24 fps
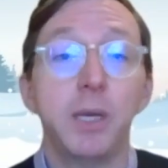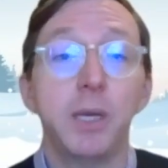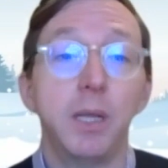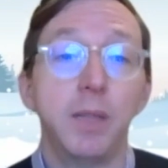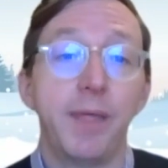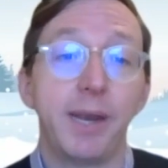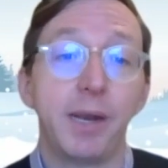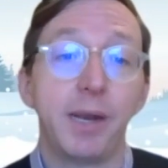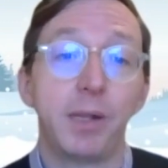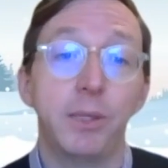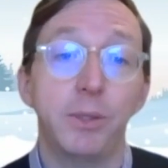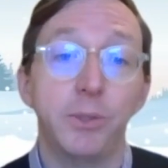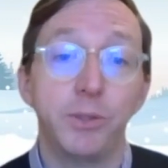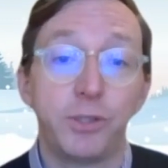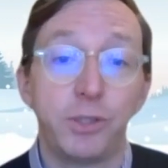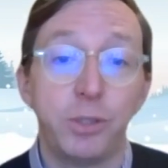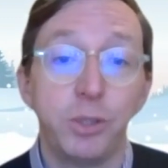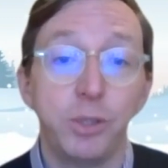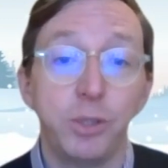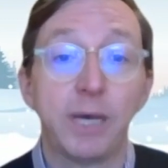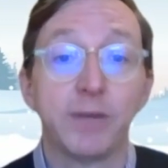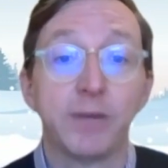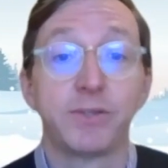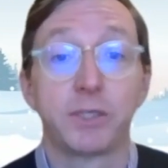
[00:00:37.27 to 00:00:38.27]
That includes
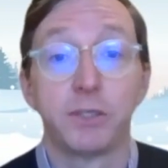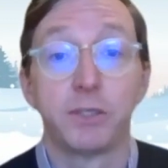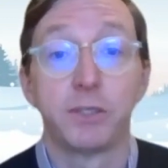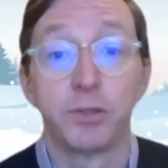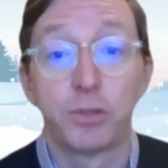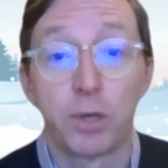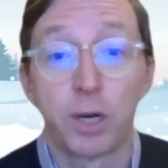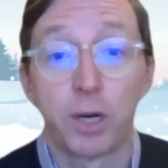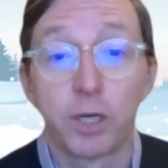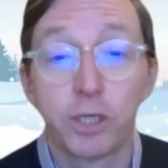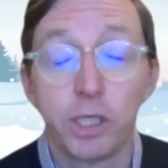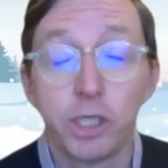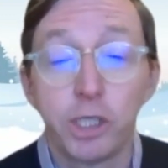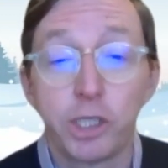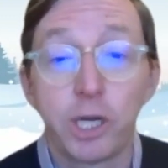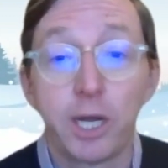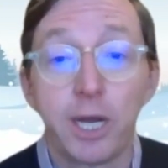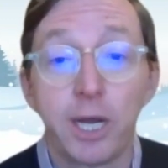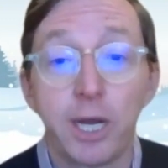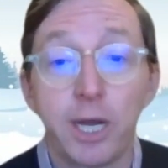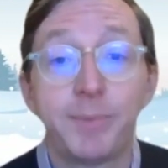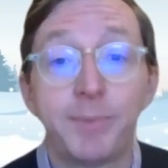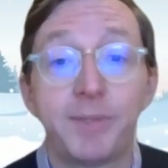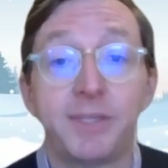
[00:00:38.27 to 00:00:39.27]
2,000 construction
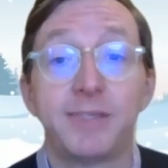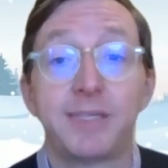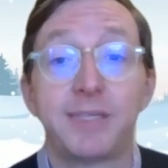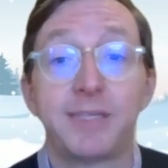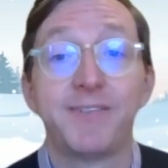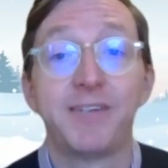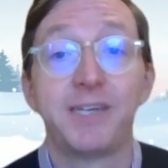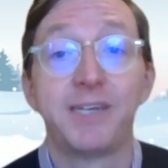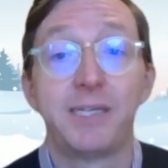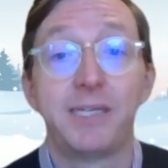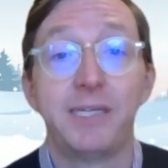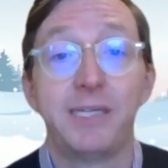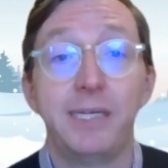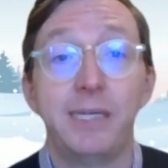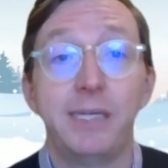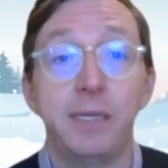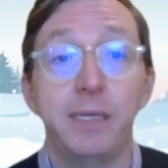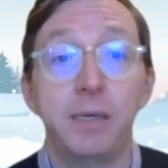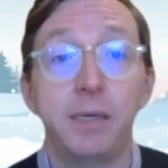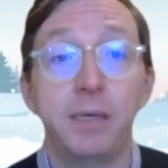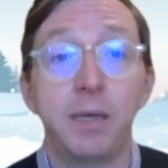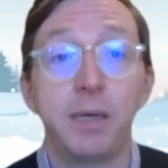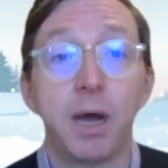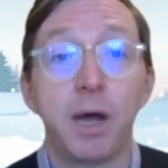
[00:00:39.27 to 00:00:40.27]
jobs and
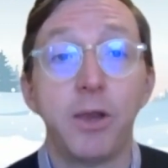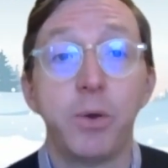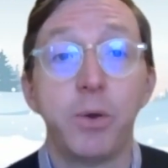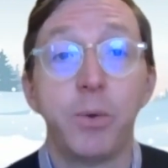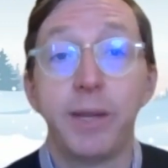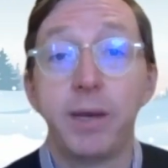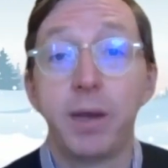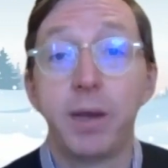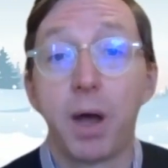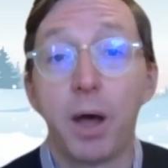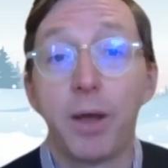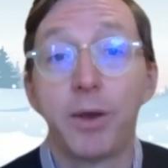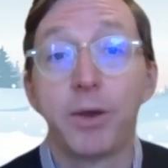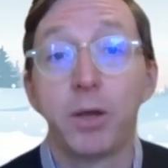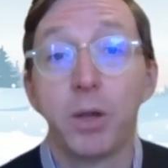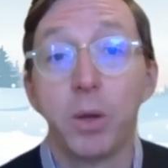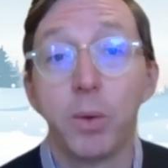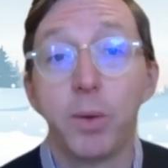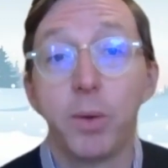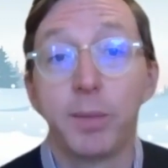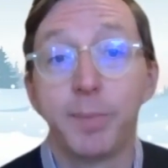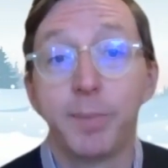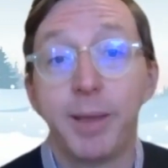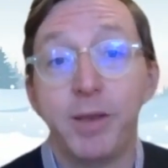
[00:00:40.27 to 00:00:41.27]
1,700
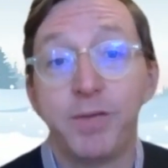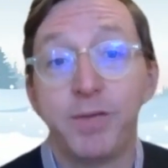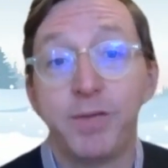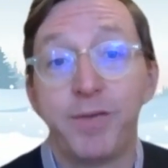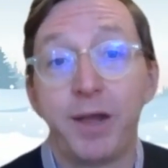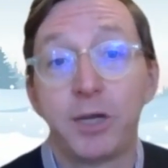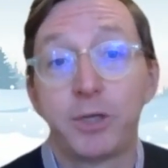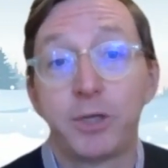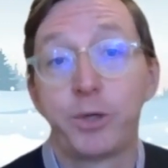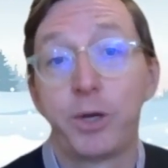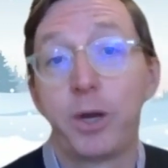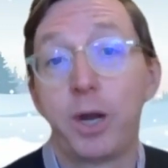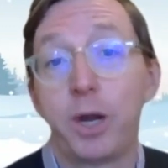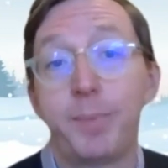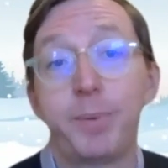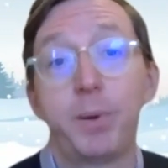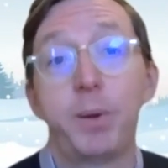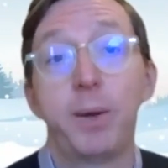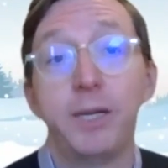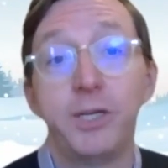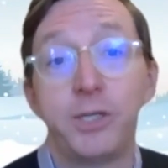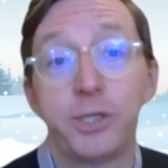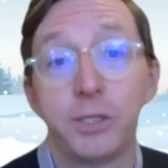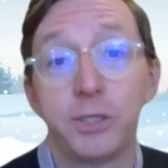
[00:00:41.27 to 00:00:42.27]
ongoing manufacturing operations